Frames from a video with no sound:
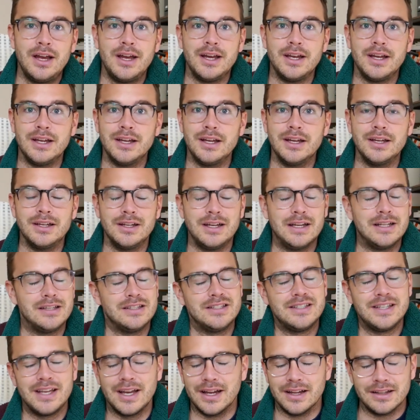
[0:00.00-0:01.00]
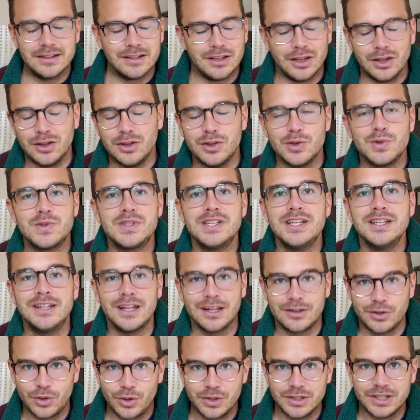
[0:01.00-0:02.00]
Uh, and yeah, you see
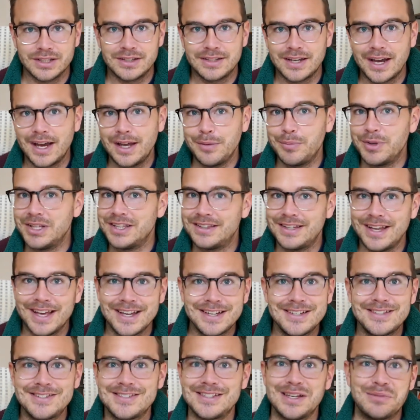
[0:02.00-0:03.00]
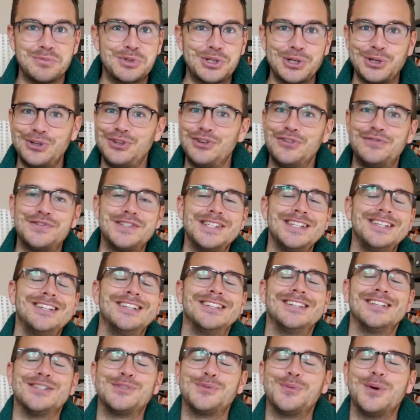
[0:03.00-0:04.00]
that all the time in text. I'm sure you've seen
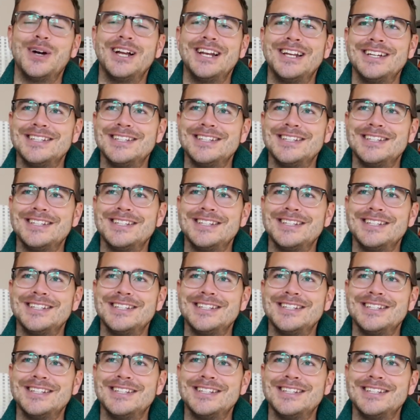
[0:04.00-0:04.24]
it as well.